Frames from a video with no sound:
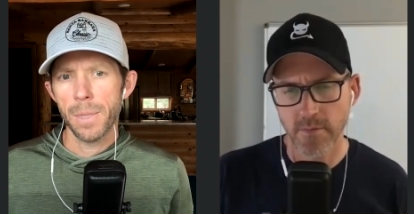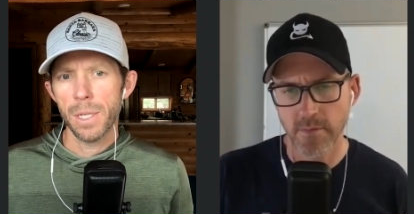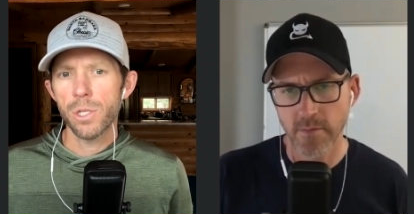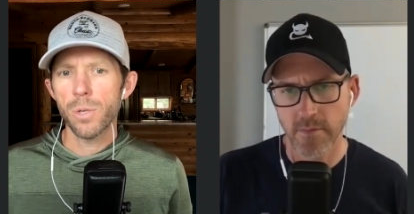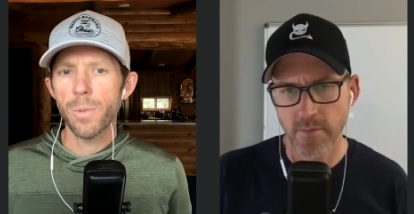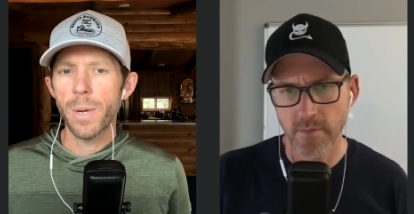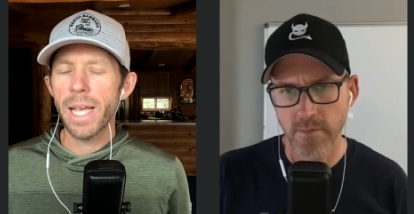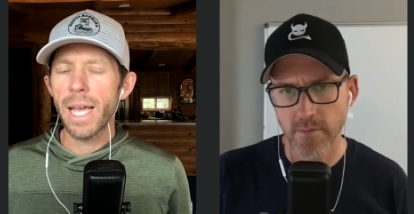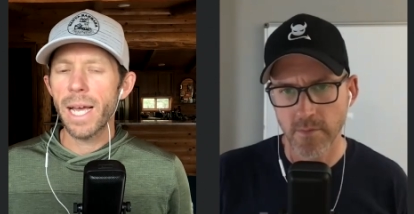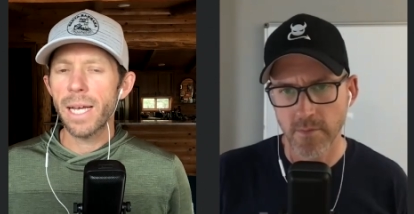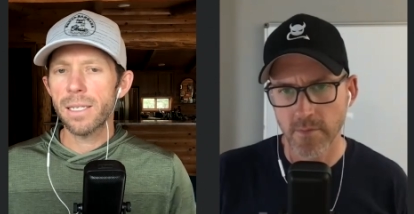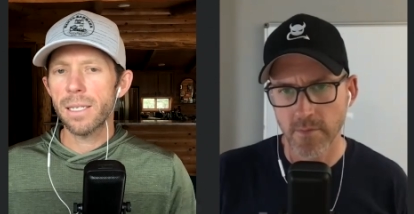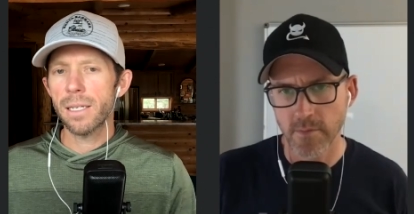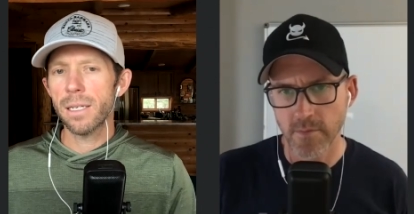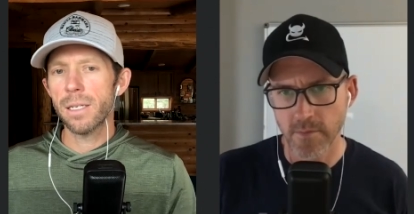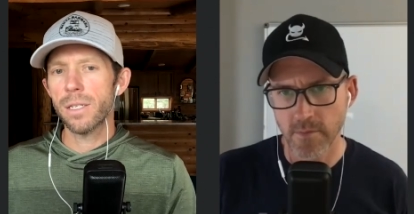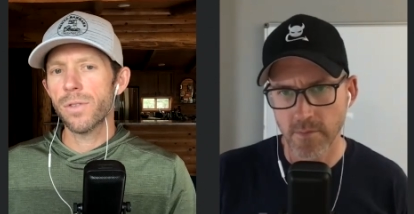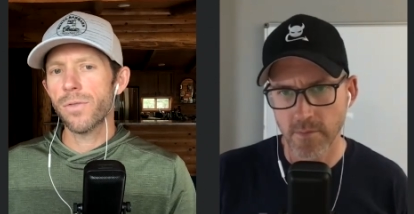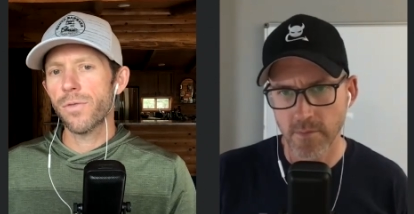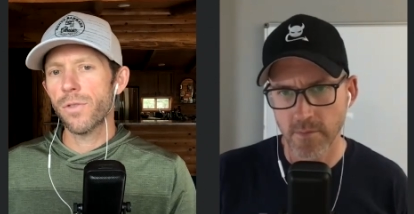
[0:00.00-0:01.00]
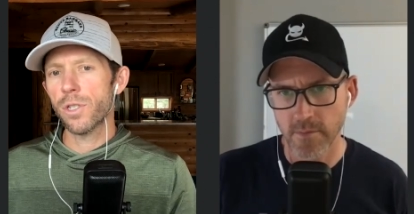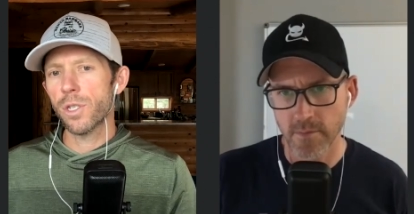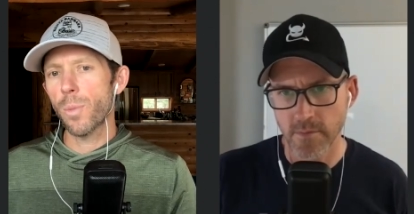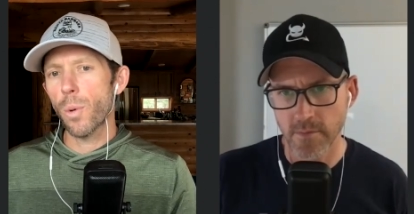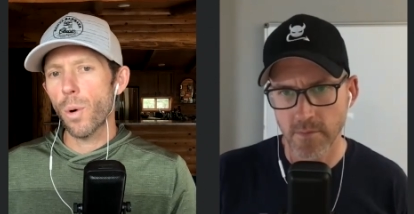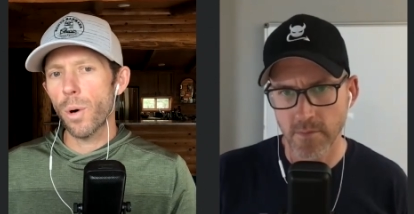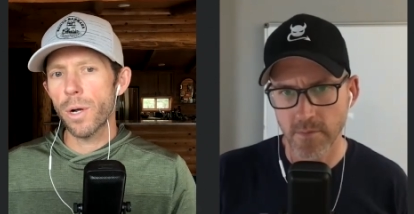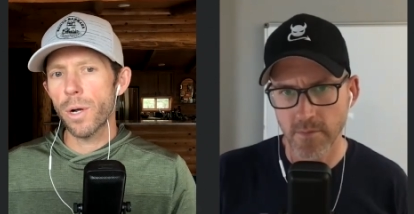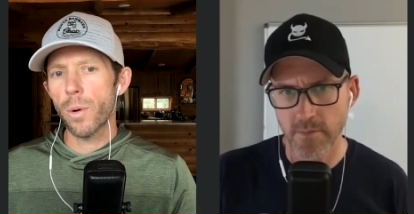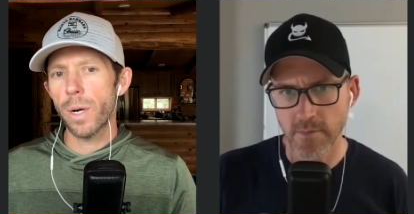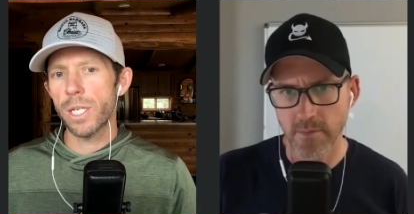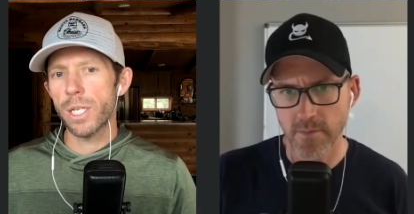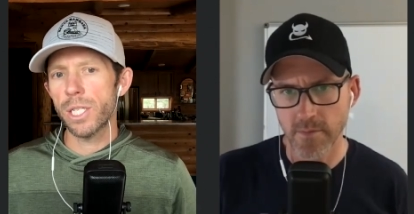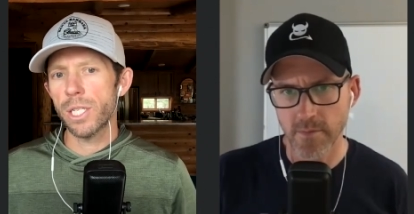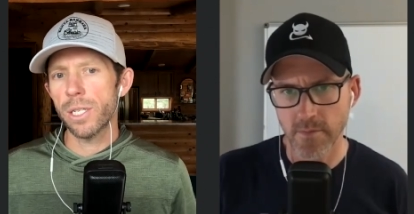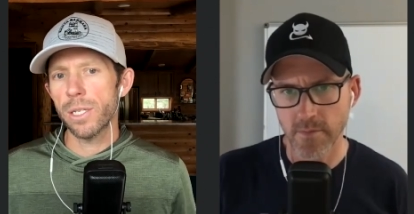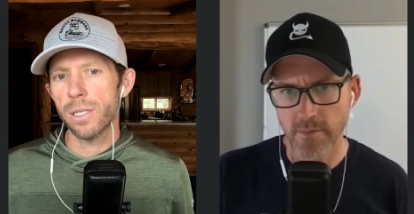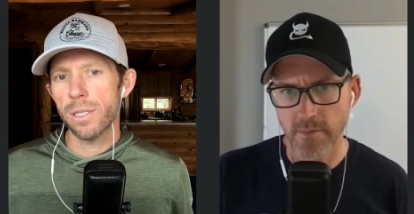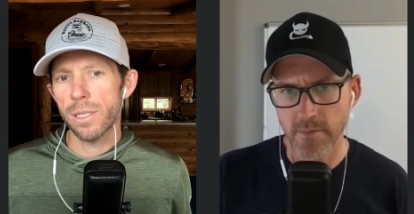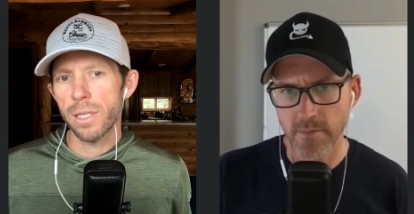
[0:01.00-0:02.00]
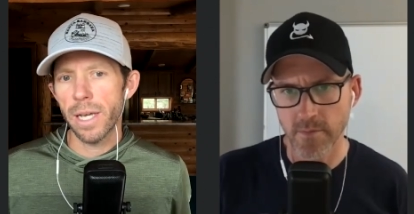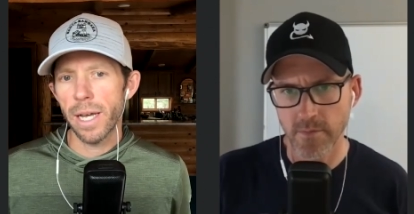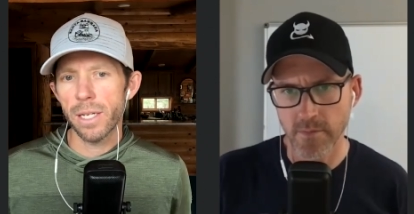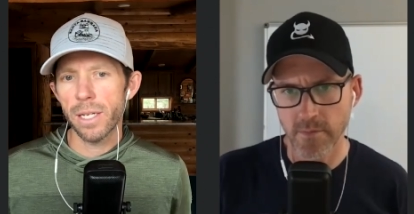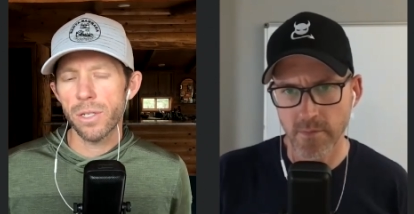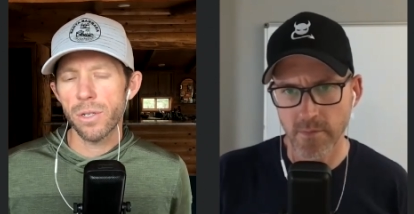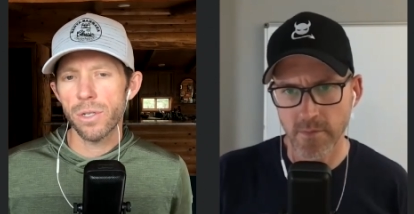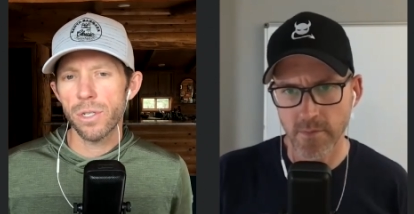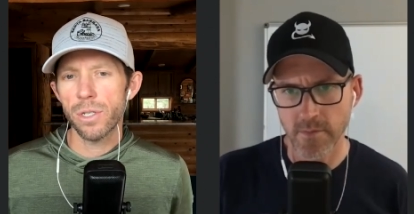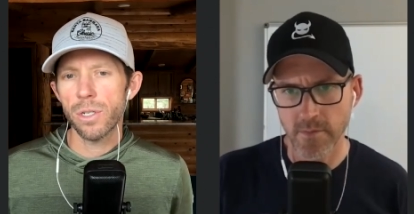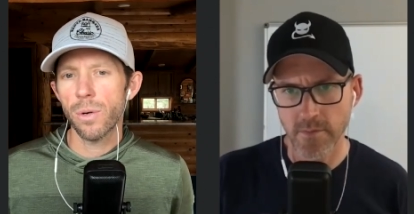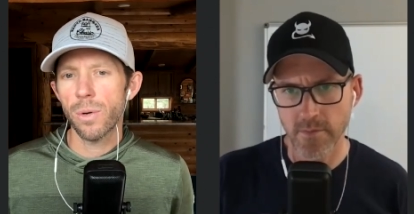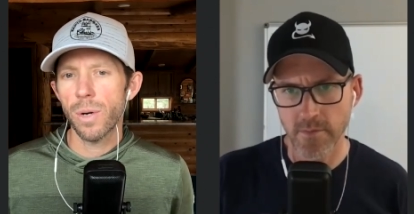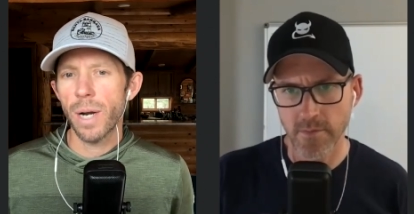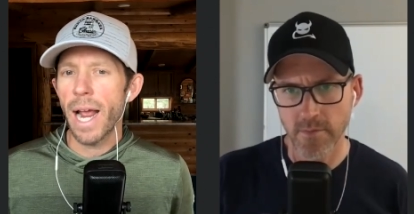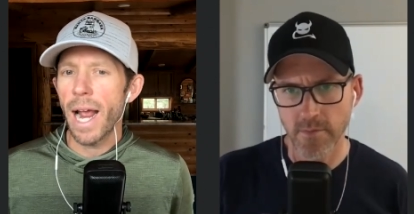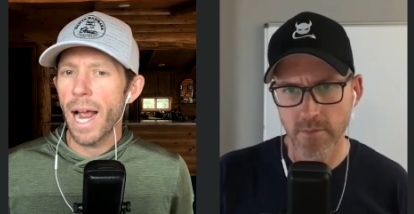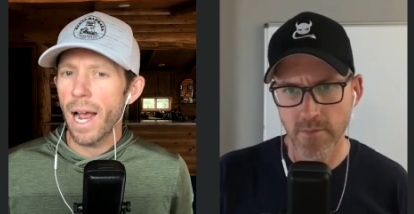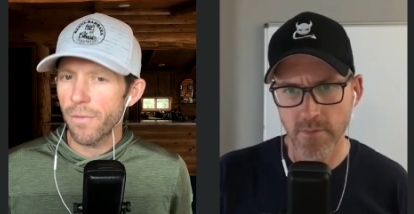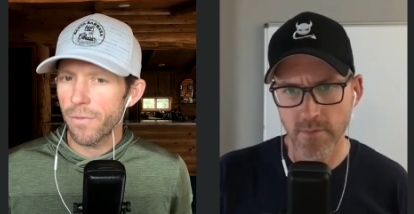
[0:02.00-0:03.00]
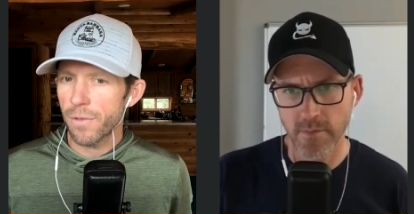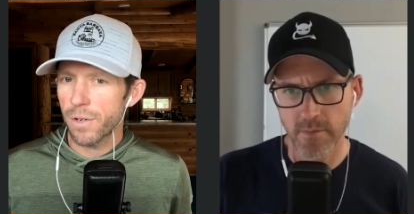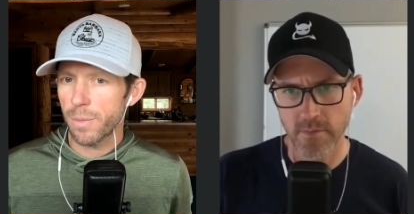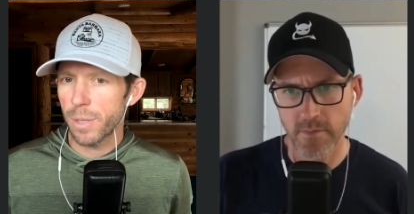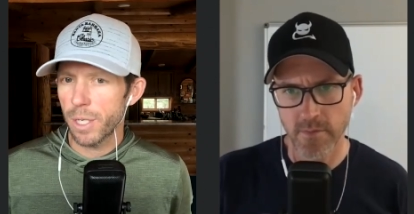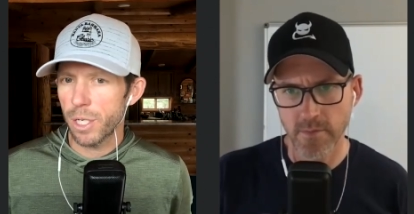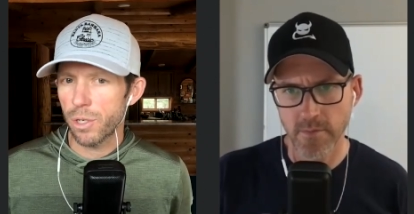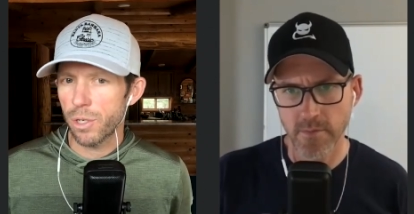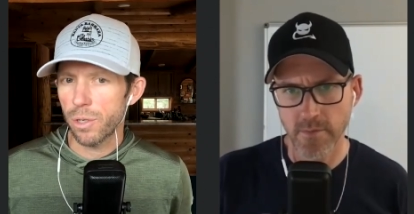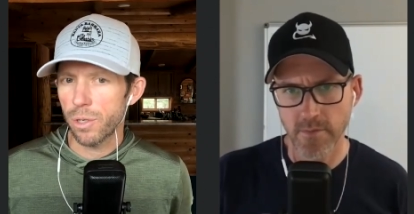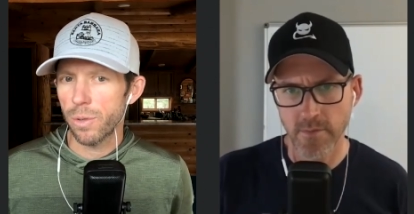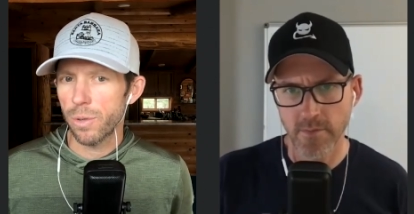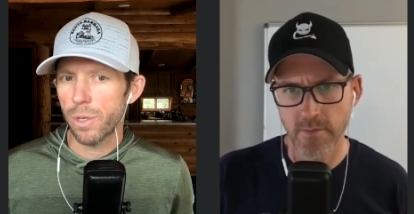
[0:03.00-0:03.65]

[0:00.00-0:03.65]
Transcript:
Speaker 1: So my guess is for supported questions, the answers don't have to be true.